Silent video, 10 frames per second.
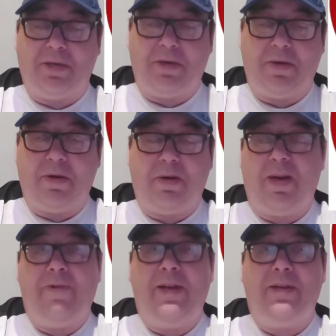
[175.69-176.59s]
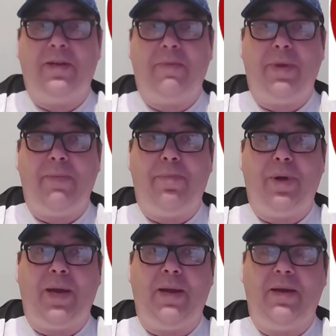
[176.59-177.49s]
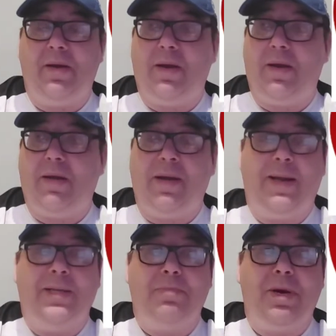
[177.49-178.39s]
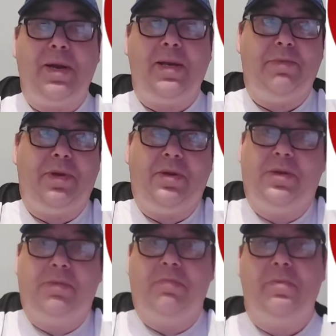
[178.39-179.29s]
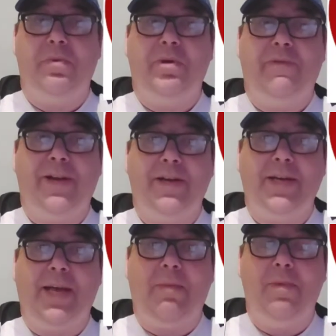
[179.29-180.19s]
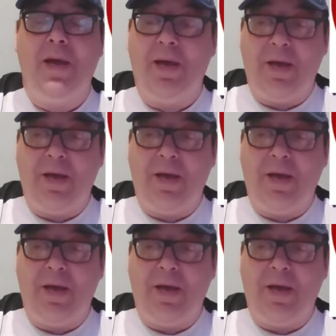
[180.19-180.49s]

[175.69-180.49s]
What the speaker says: So only reason they've been put in at last minute is because we wouldn't have had a team,